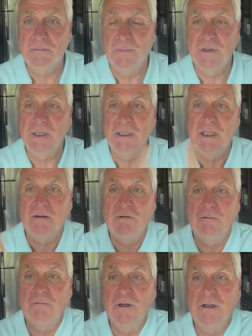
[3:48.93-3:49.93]
and the other
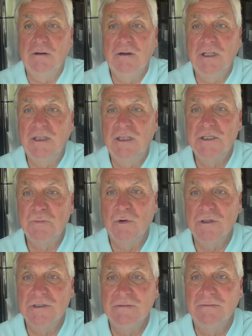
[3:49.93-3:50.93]
one went underneath this
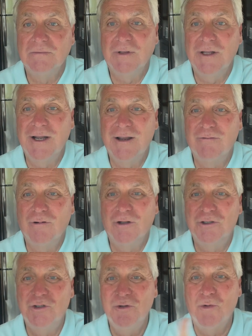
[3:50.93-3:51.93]
person. And then I
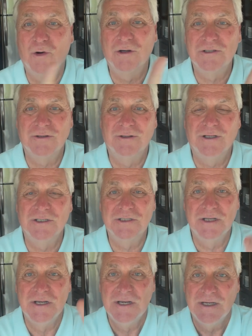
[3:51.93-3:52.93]
enrolled 2 more, so
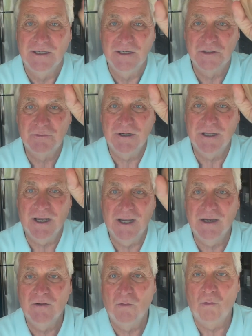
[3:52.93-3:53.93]
here's one
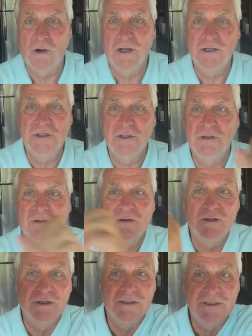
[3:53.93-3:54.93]
guy, 1, 2,
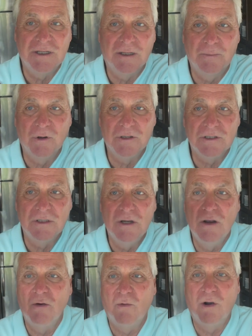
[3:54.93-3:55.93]
here's the other person,
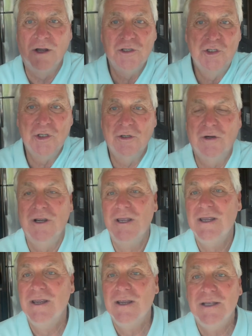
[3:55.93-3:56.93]
1, 2.
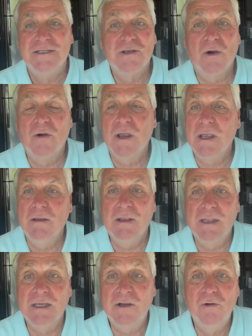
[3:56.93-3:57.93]
So
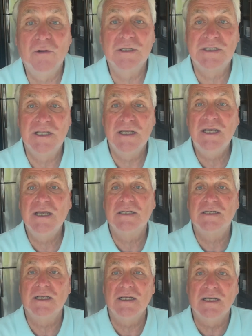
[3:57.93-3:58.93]
the coolest thing
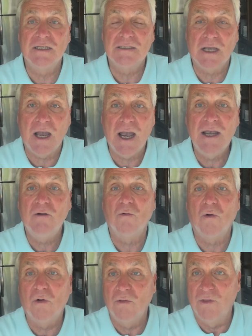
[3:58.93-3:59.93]
is I enrolled